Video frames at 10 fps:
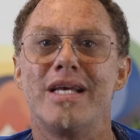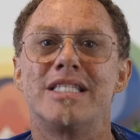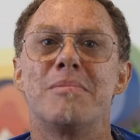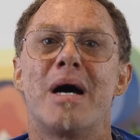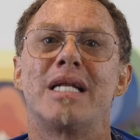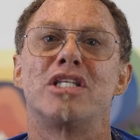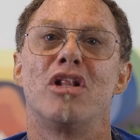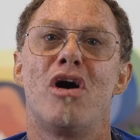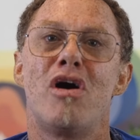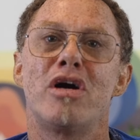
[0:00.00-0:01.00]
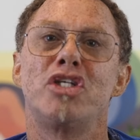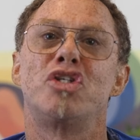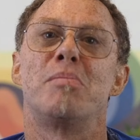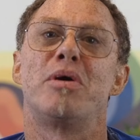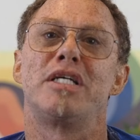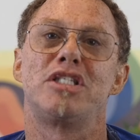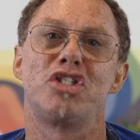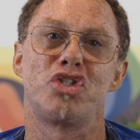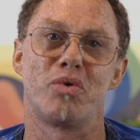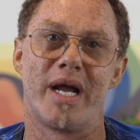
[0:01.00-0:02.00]
is about as long as your precious
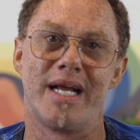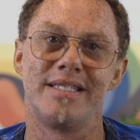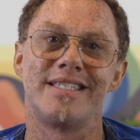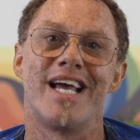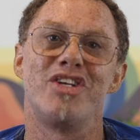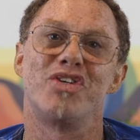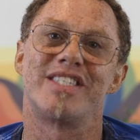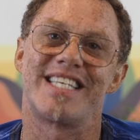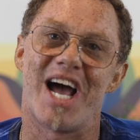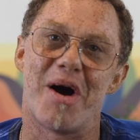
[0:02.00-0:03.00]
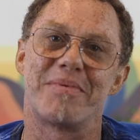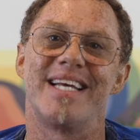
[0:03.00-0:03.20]
strands and your scalp